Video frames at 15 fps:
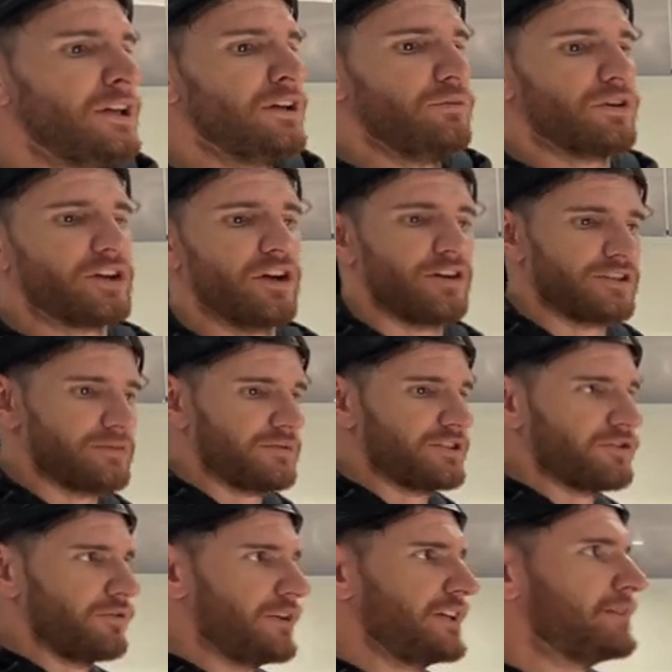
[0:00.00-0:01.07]
were going to be
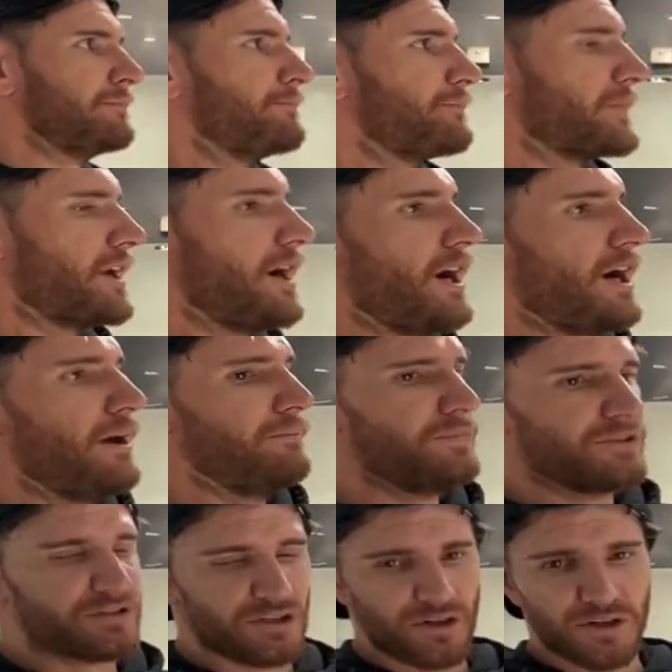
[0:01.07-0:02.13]
doing. Um,
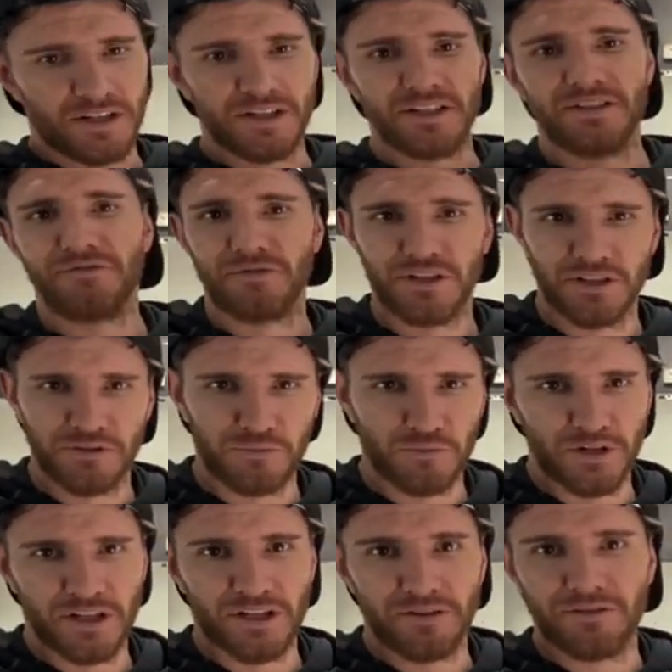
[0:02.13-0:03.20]
so it is fitted
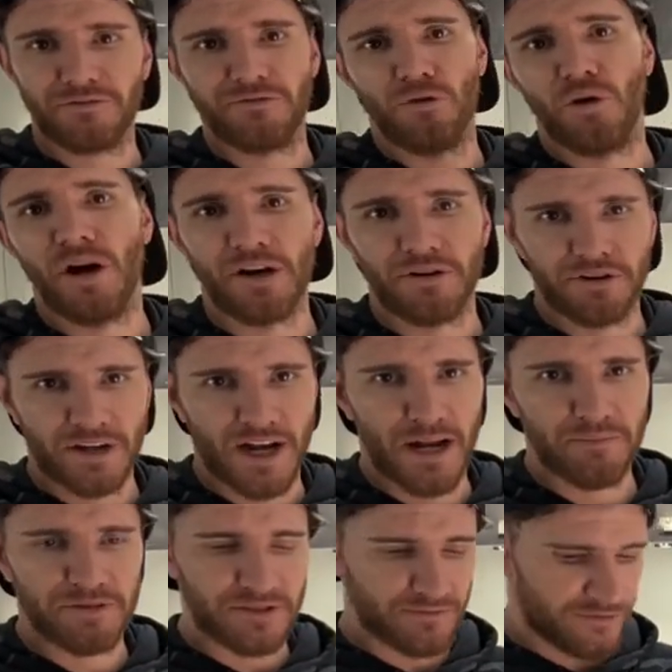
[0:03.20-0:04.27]
with 400
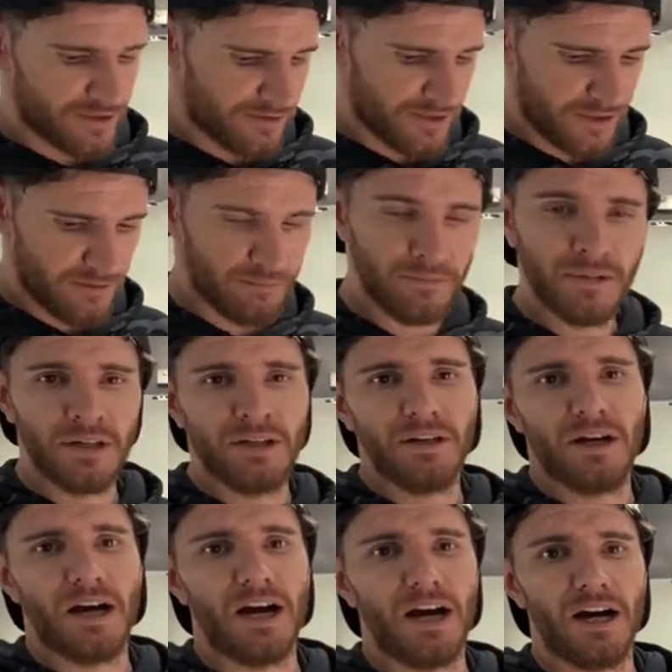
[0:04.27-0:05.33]
amps of lithium.
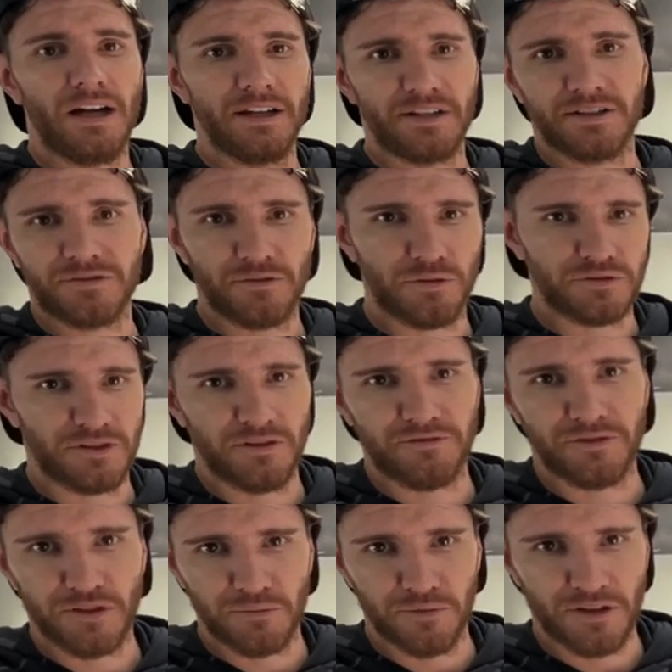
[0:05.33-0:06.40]
Uh, it is also
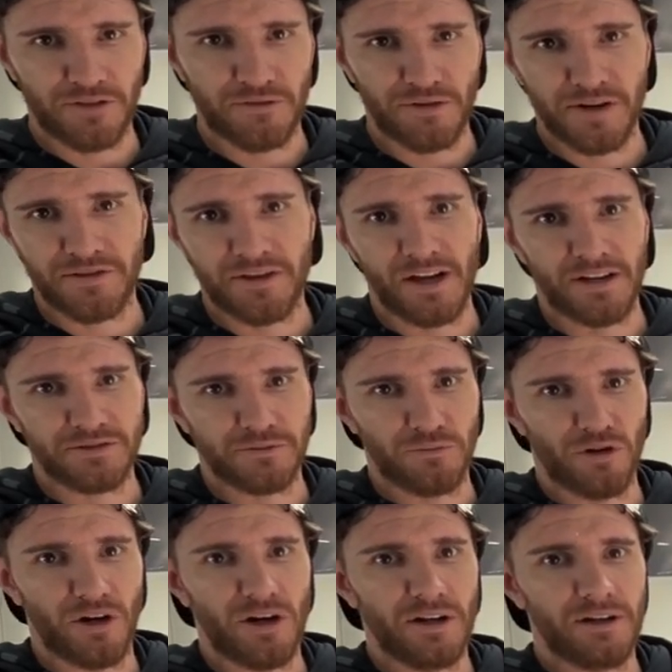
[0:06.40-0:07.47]
fitted with a 3000
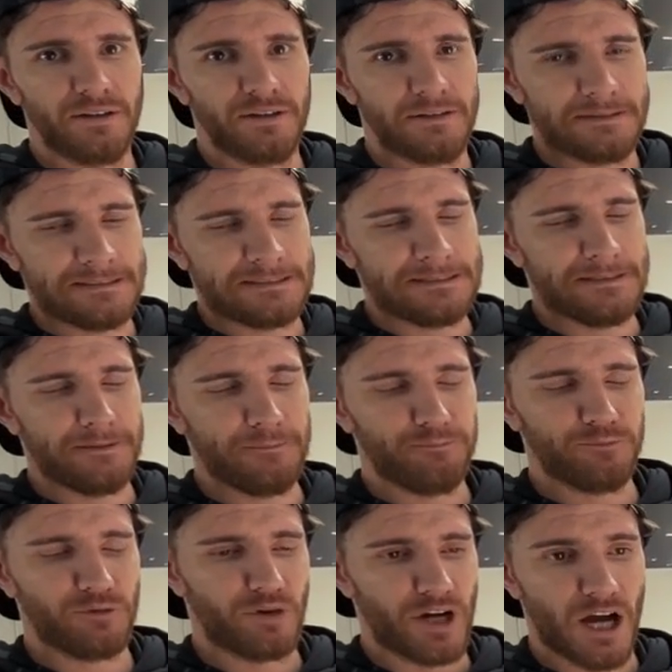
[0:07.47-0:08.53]
watt um,
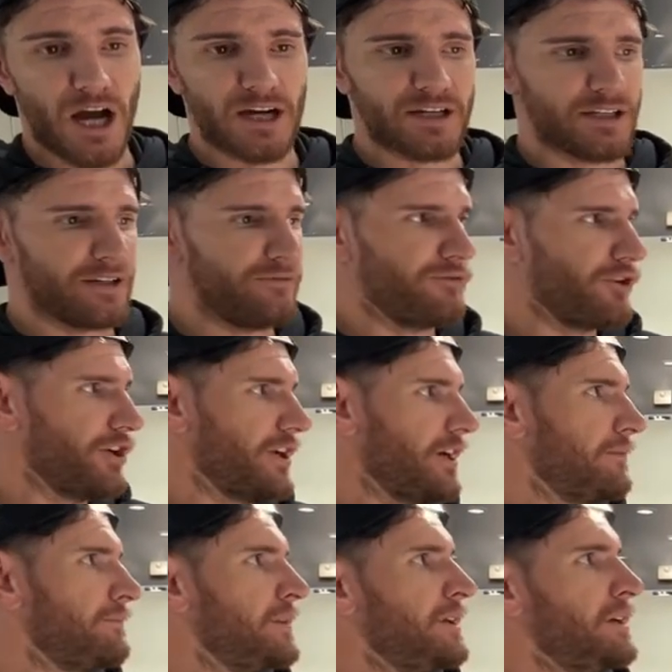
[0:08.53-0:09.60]
Redarc
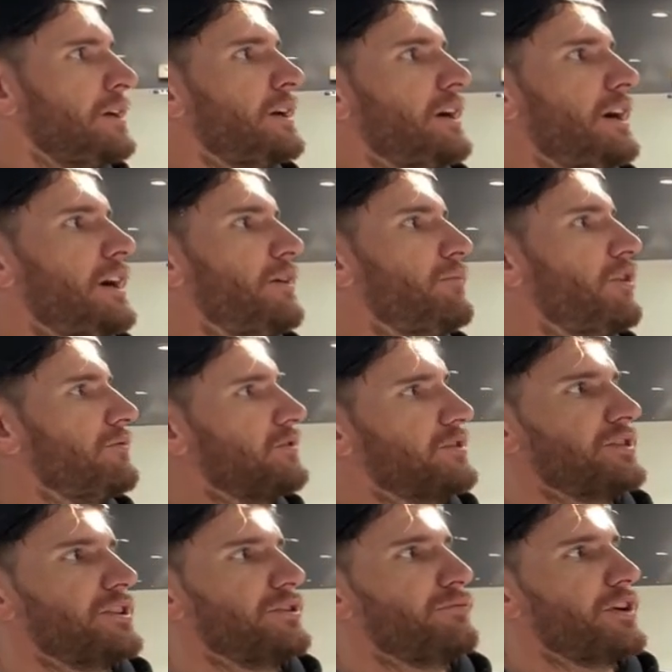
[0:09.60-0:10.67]
inverter um,
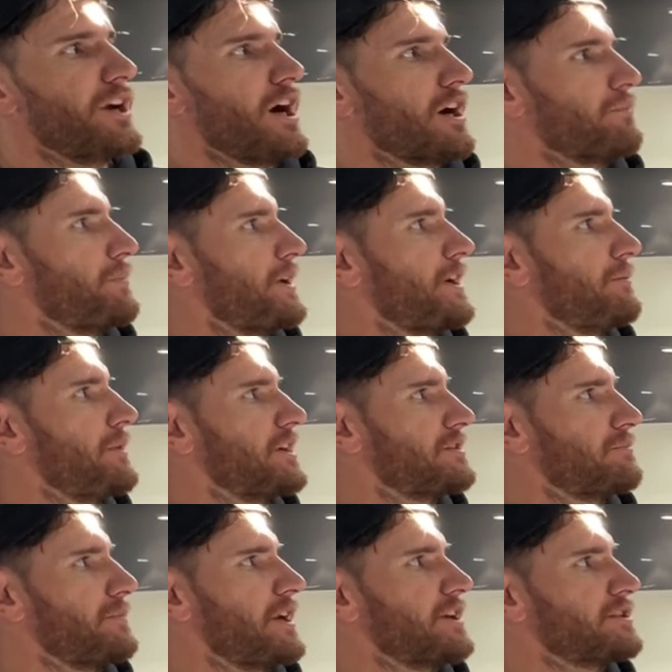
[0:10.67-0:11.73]
obviously a Redarc
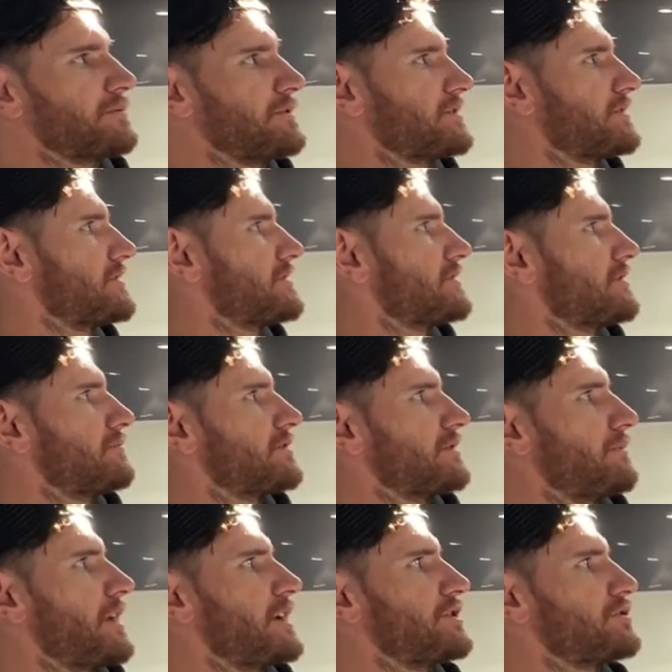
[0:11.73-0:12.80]
BMS management system
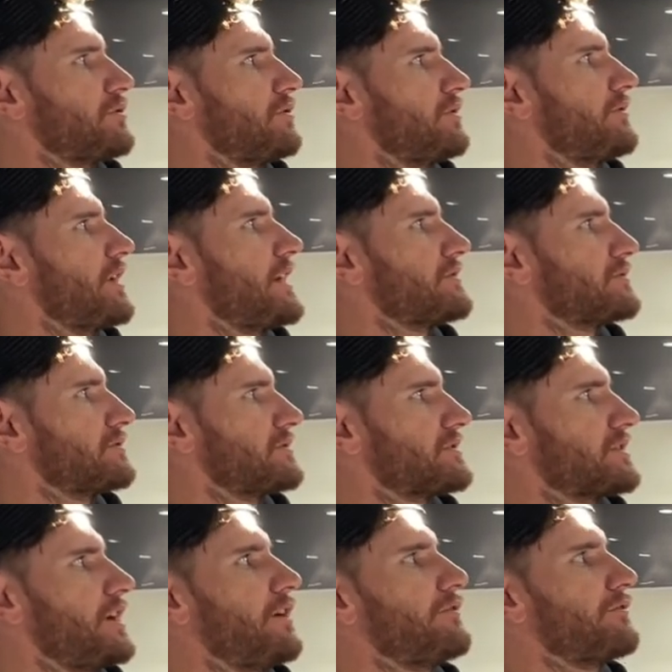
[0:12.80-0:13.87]
to manage all of that sort of
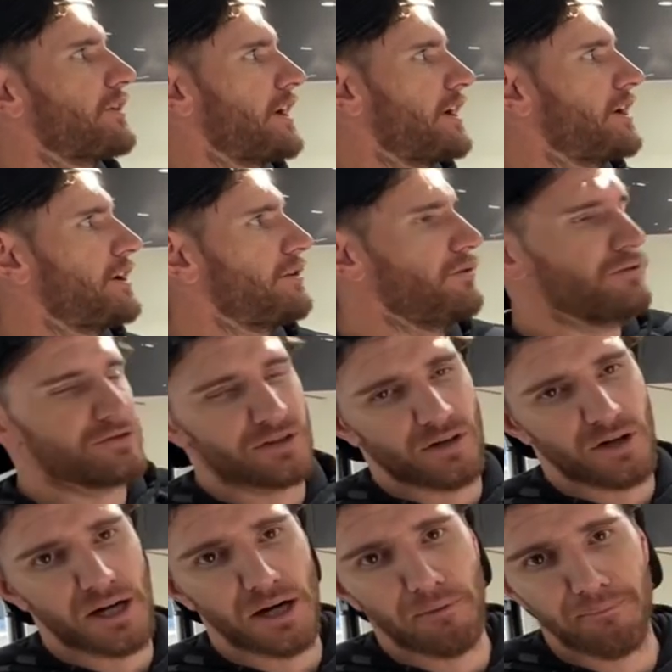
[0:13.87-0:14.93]
stuff and also
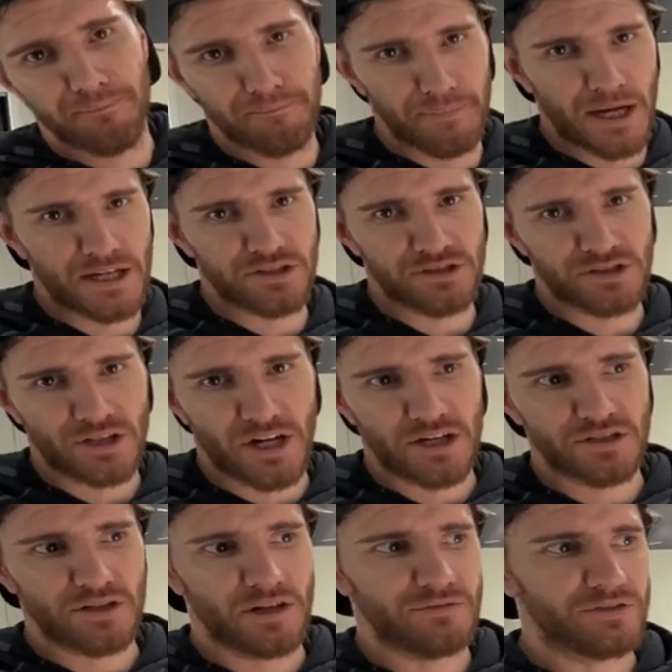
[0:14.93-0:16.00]
our mains
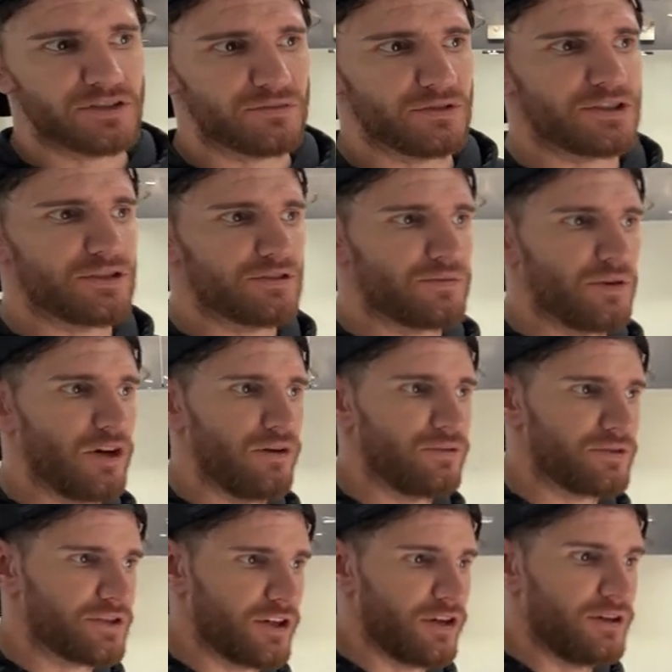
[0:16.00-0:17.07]
changeover switch as well.
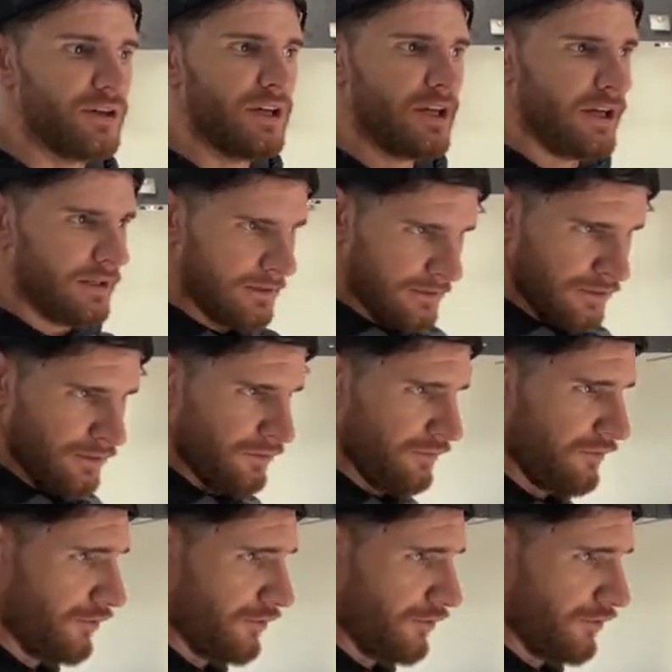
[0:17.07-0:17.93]
So we've